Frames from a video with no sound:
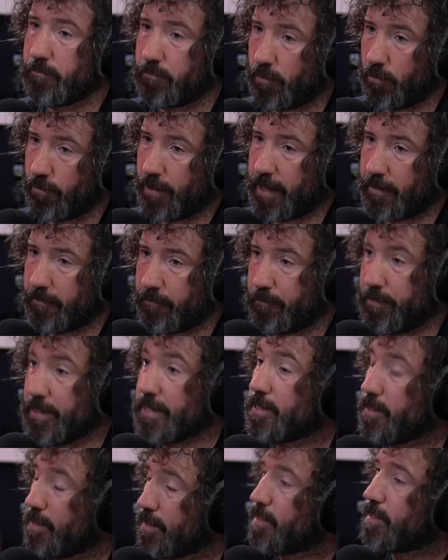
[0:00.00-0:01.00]
but that
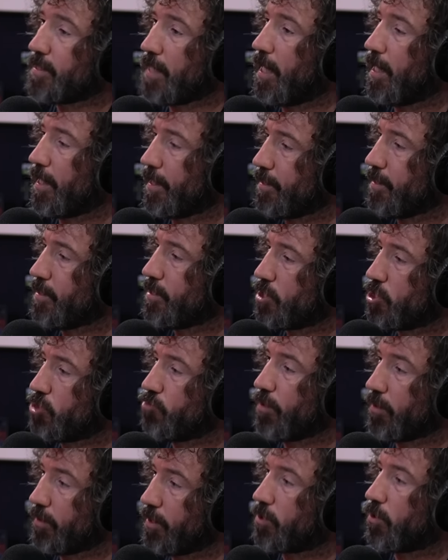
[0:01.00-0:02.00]
business side is
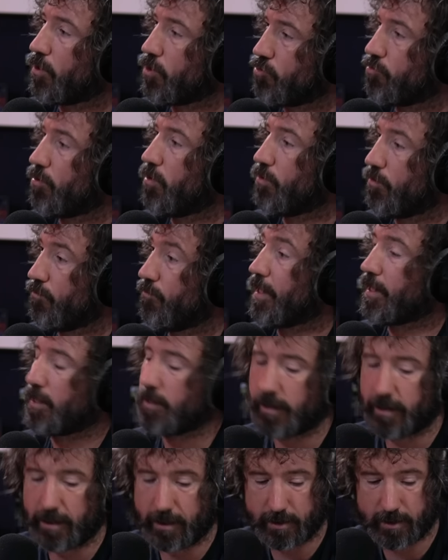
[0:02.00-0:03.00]
strictly controlled and
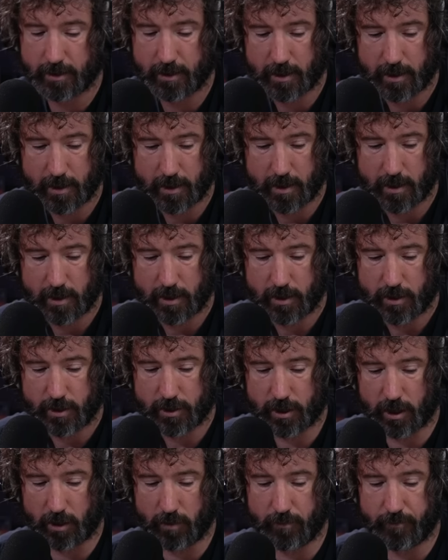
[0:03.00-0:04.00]
regulated.
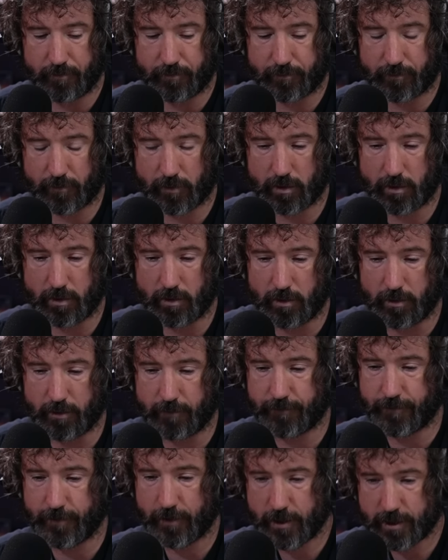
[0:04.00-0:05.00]
So the
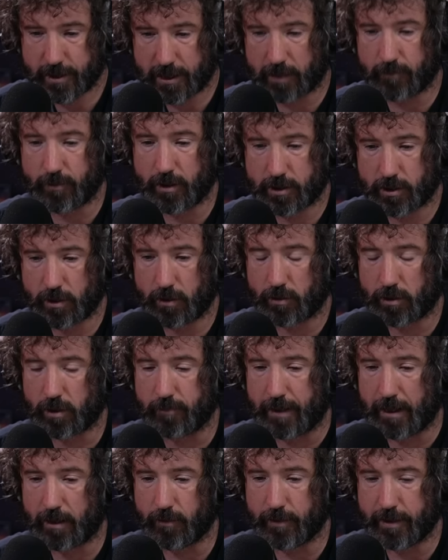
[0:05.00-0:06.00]
first thing I'm going to talk
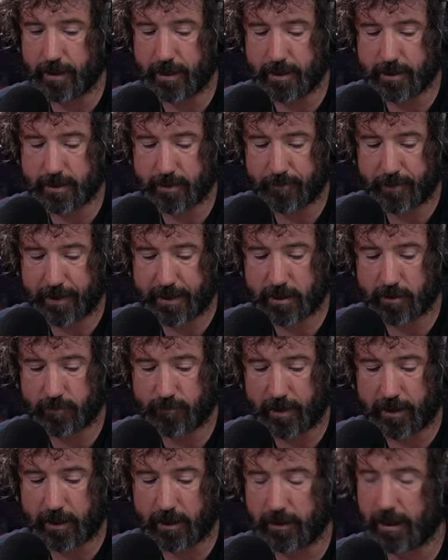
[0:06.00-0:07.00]
about is a piece
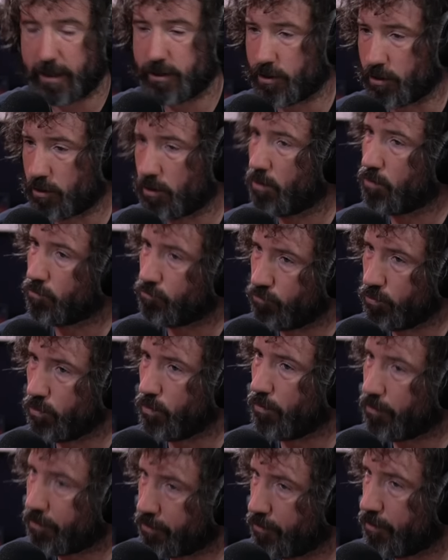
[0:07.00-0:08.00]
of regulation called
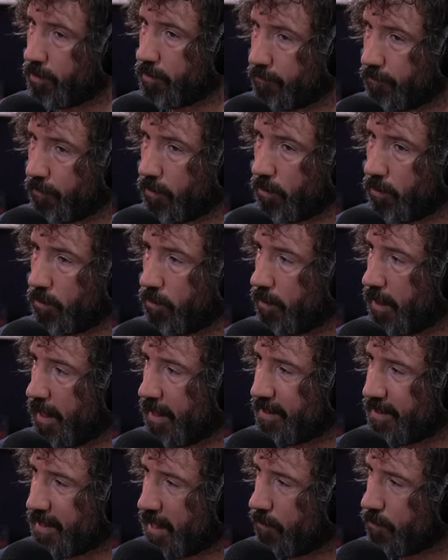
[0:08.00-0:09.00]
Rule 34.
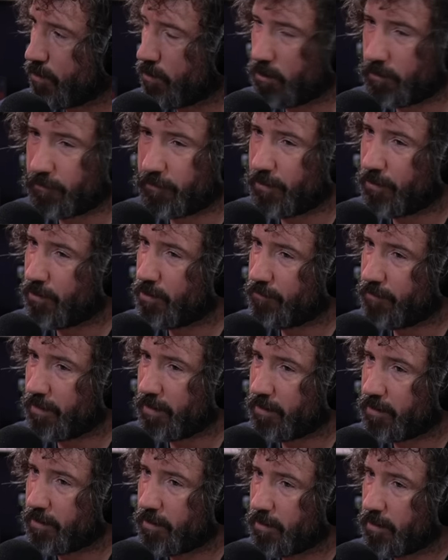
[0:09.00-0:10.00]
I doubt you'll have heard of
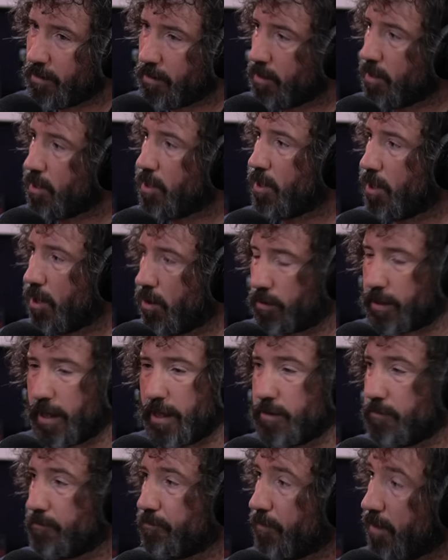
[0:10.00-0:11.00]
it.
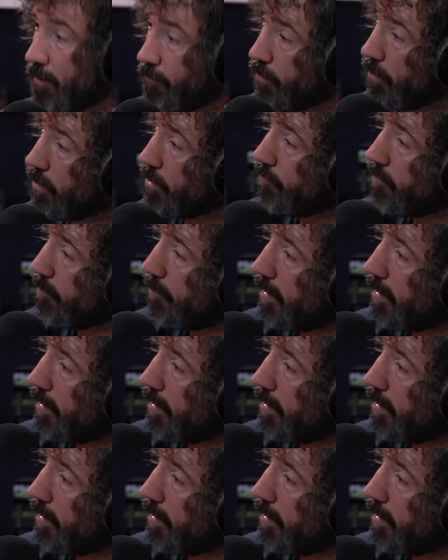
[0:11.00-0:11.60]
Okay, have you heard of it,